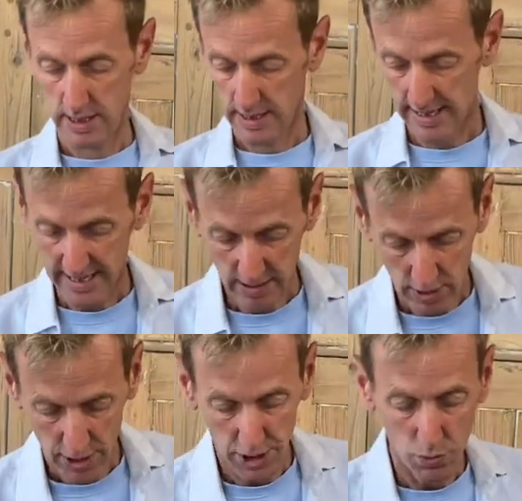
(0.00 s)
Now,
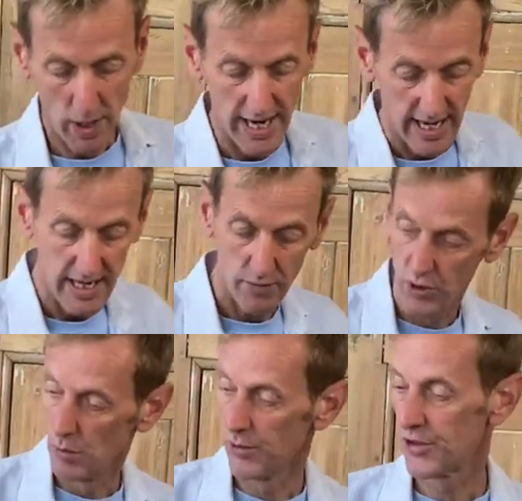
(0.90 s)
a good way, if
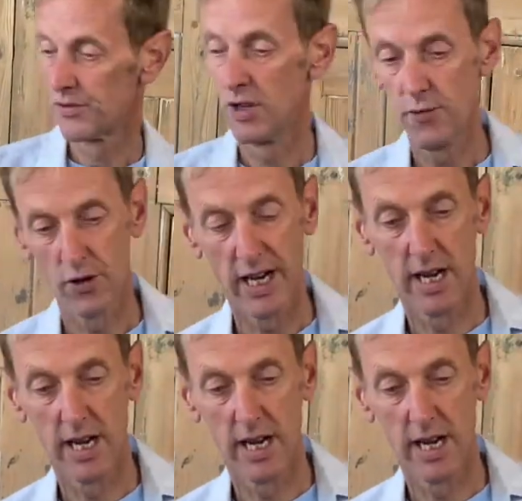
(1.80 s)
you want to roughly